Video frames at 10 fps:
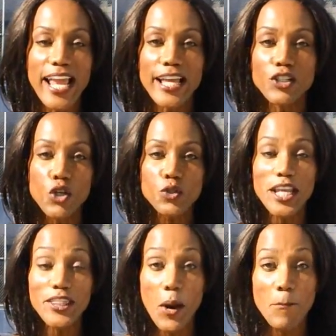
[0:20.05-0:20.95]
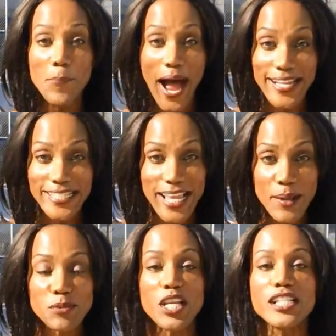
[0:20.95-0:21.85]
in using their
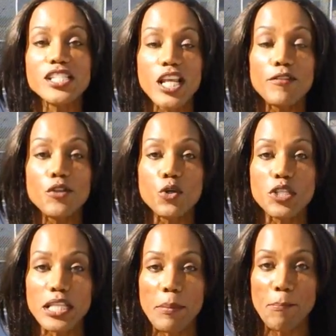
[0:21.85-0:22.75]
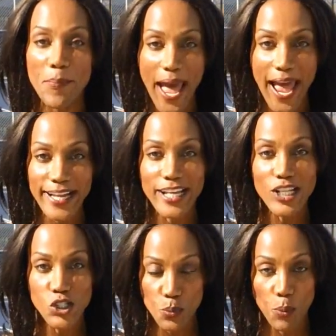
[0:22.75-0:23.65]
biceps instead of using the back
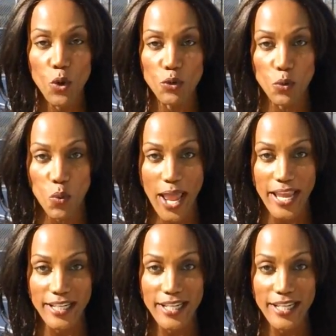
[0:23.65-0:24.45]
to pull the weight.